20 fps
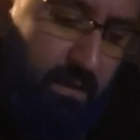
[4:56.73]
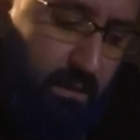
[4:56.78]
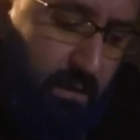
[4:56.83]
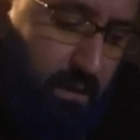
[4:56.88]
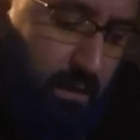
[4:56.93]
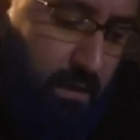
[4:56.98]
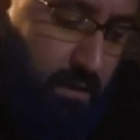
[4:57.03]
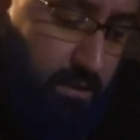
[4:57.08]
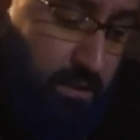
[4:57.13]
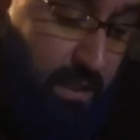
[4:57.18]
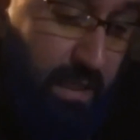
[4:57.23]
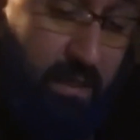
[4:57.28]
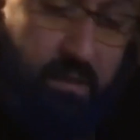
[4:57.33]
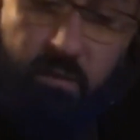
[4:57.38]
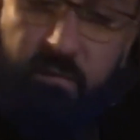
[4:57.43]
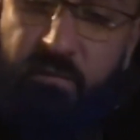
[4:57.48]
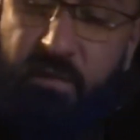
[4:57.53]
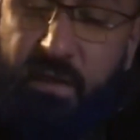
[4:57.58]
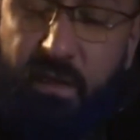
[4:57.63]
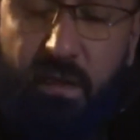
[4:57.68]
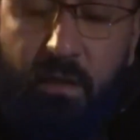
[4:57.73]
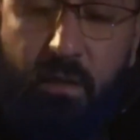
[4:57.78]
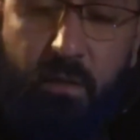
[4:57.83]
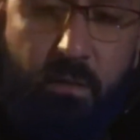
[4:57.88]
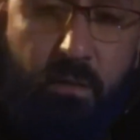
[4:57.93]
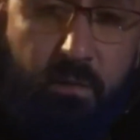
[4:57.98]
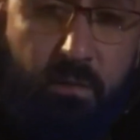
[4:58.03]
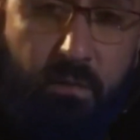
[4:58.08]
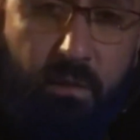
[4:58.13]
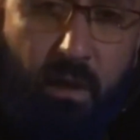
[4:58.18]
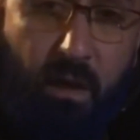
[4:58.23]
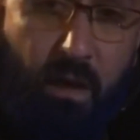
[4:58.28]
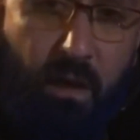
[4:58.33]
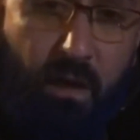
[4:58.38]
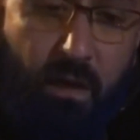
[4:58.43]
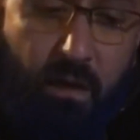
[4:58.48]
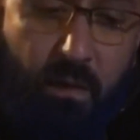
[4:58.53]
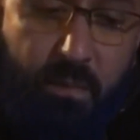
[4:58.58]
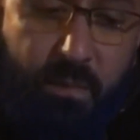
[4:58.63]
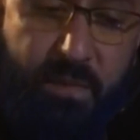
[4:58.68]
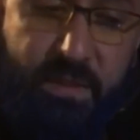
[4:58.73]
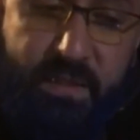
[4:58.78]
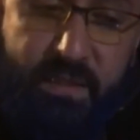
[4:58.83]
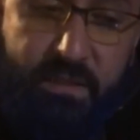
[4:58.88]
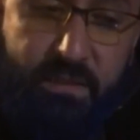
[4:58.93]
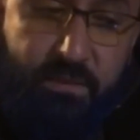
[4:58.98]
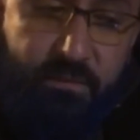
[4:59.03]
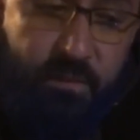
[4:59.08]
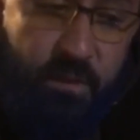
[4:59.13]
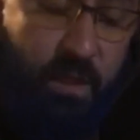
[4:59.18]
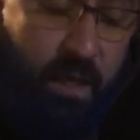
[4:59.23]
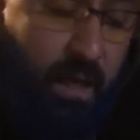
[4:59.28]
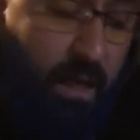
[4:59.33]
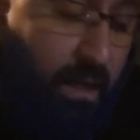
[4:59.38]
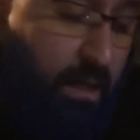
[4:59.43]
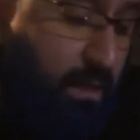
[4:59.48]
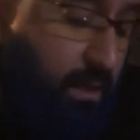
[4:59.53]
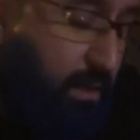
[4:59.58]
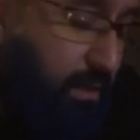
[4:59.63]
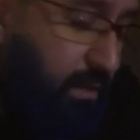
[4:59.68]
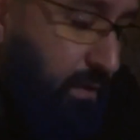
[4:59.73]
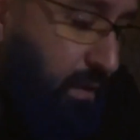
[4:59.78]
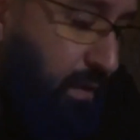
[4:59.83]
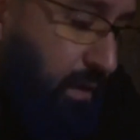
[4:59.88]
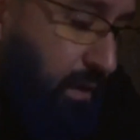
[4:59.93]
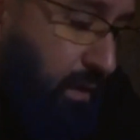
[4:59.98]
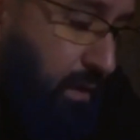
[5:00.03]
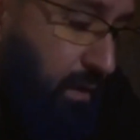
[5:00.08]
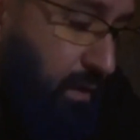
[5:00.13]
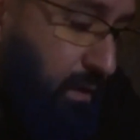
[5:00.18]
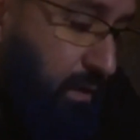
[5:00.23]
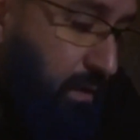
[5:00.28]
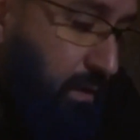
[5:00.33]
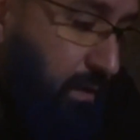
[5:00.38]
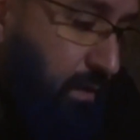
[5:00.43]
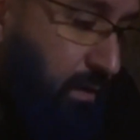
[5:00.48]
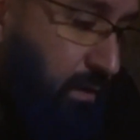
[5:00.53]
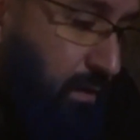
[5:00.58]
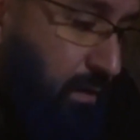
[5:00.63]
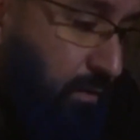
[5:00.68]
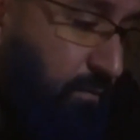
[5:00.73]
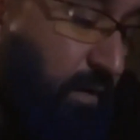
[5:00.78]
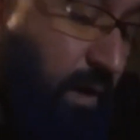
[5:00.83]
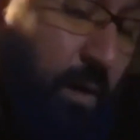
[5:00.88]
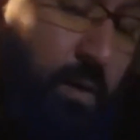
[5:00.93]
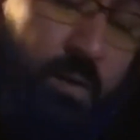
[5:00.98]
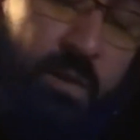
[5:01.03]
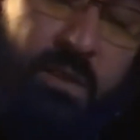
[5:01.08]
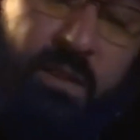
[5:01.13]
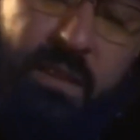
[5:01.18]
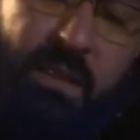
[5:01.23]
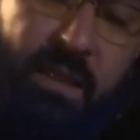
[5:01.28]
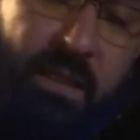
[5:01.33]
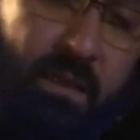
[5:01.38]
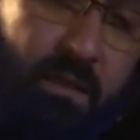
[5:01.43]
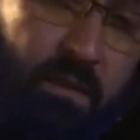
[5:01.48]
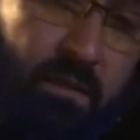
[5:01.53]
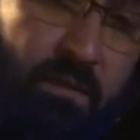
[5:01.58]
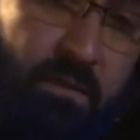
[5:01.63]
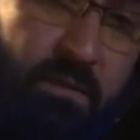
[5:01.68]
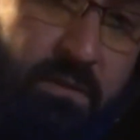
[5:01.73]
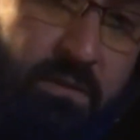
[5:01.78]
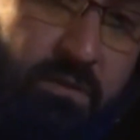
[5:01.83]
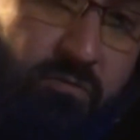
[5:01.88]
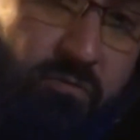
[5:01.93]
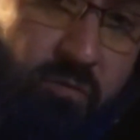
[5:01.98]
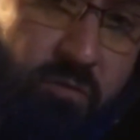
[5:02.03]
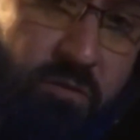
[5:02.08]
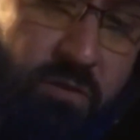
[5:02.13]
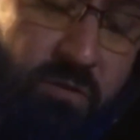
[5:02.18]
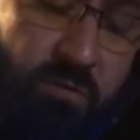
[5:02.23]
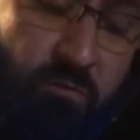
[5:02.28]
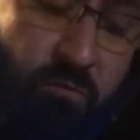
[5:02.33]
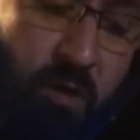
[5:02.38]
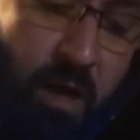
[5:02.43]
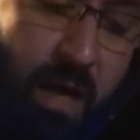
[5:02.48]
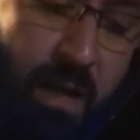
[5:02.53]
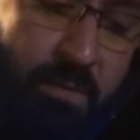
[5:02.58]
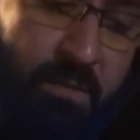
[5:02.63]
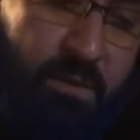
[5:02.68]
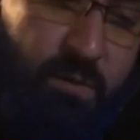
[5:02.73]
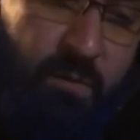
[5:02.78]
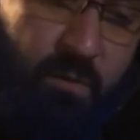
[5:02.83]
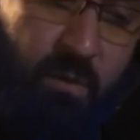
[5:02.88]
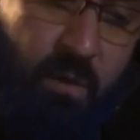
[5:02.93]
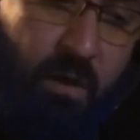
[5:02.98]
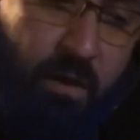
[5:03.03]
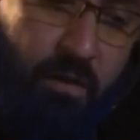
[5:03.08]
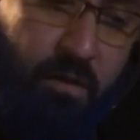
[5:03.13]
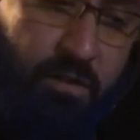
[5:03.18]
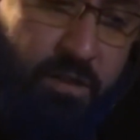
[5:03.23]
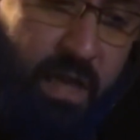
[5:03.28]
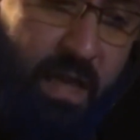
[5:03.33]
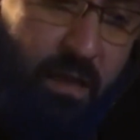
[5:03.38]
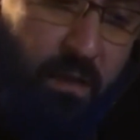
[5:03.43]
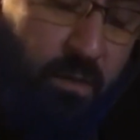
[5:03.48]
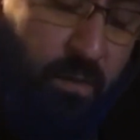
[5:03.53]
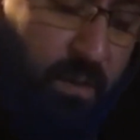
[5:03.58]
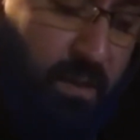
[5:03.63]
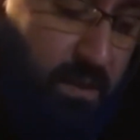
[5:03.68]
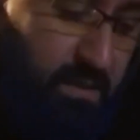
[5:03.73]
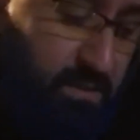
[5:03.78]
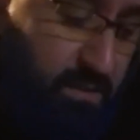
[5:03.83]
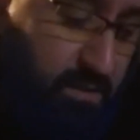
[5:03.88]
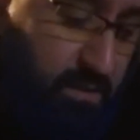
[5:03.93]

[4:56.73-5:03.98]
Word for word: uh, check out the video, uh, please, if you can. And uh, follow the link subscribe to uh, their channel because there's